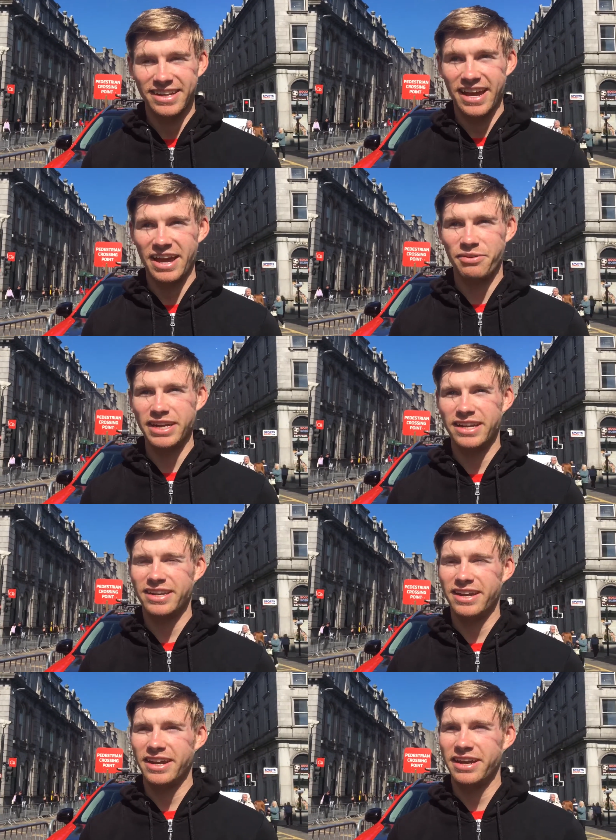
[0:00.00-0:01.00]
Yeah, we did.
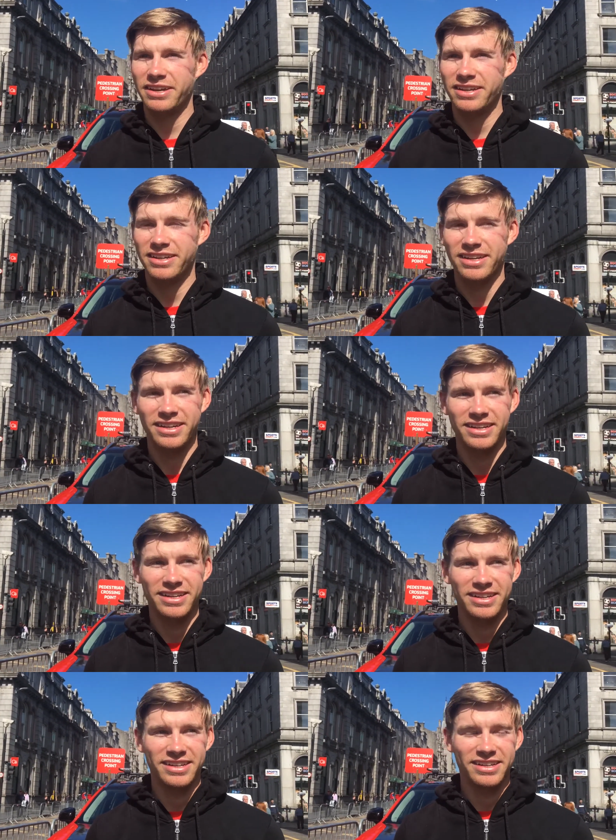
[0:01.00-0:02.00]

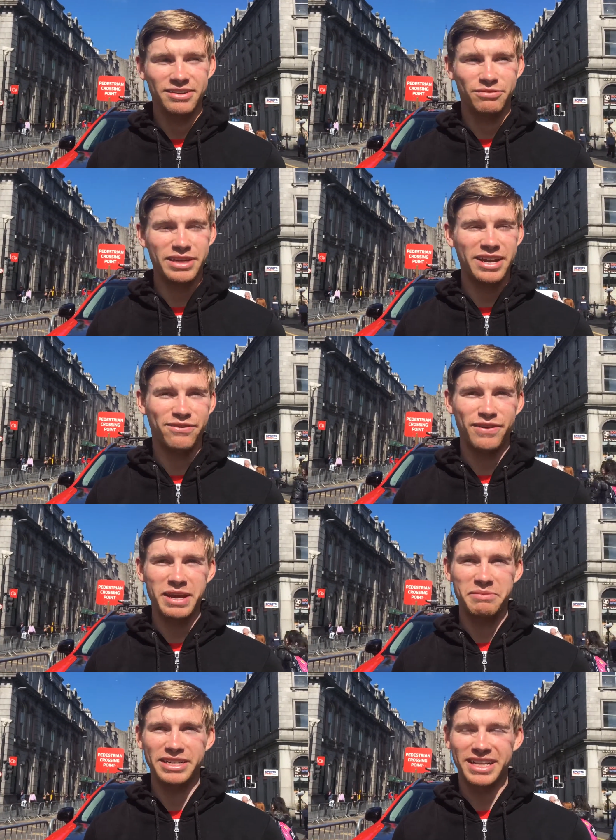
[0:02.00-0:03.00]
We did a
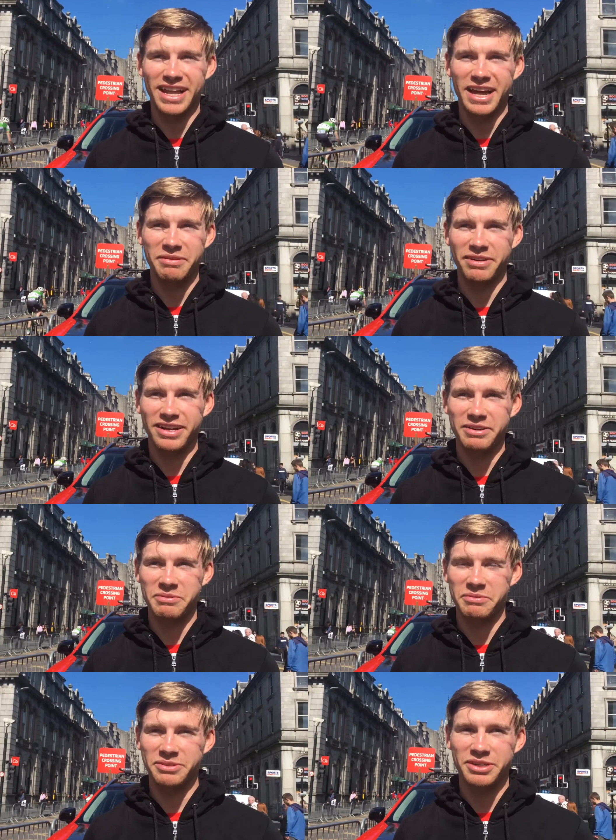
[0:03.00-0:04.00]
famous climb. I can't
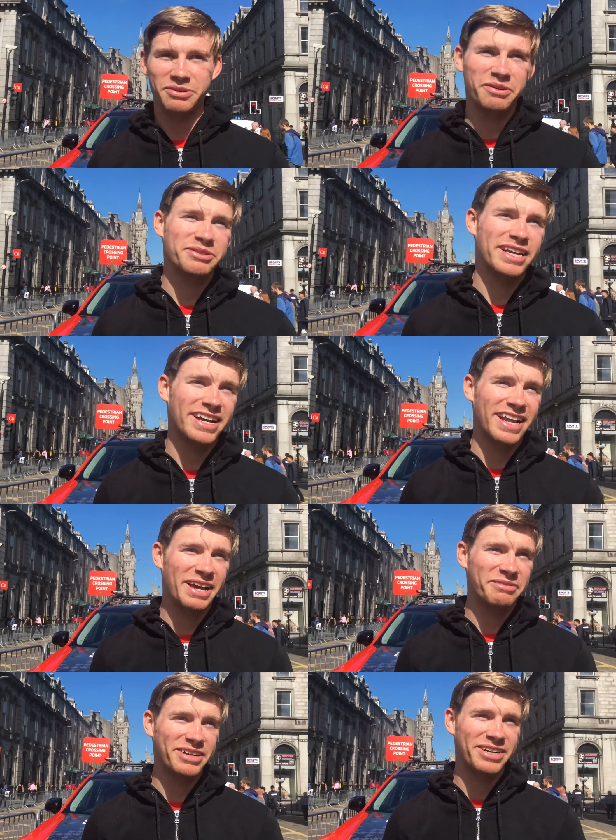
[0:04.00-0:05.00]
remember what it was called. What was that
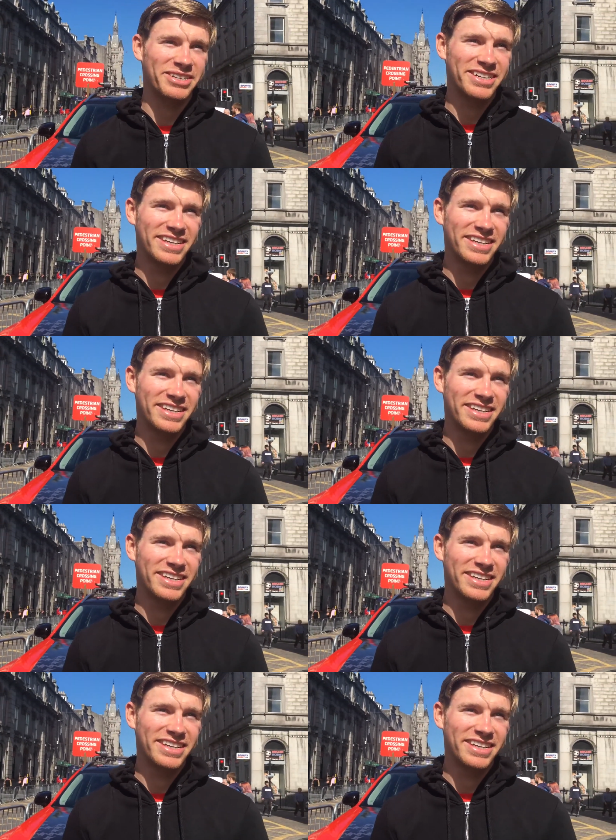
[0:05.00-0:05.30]
climb called?